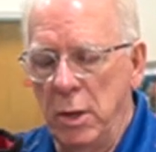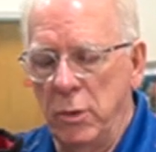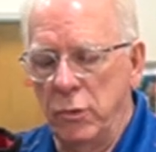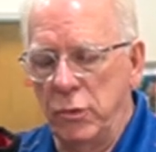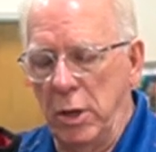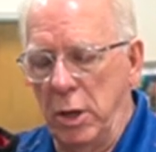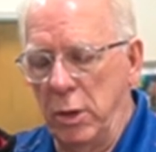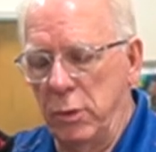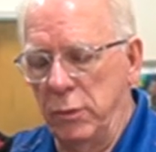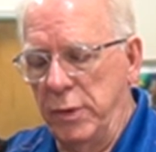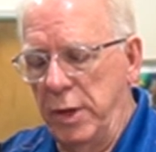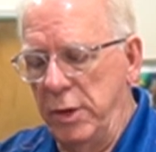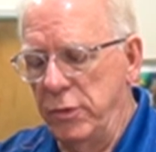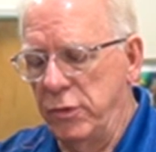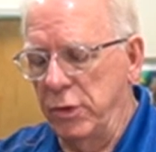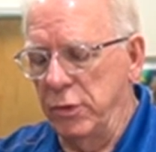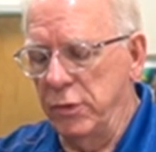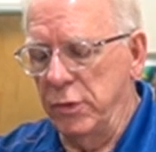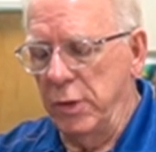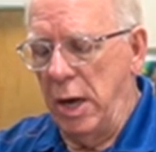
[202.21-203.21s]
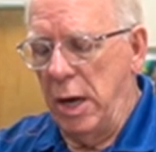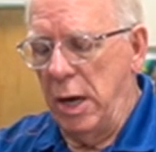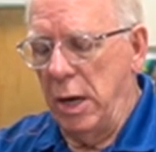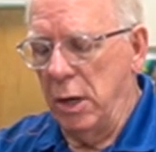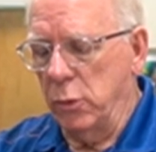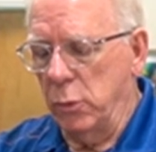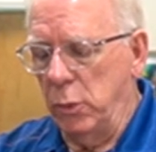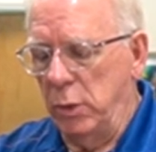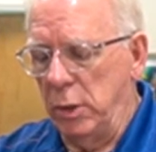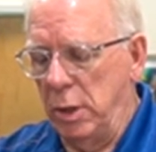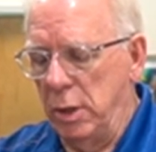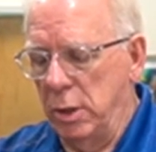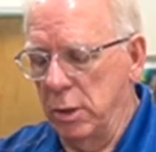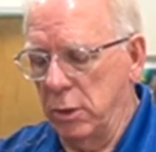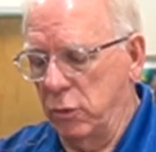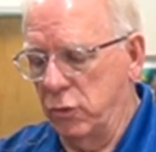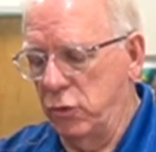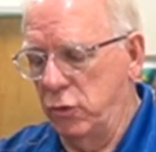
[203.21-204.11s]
So this is the Aqualung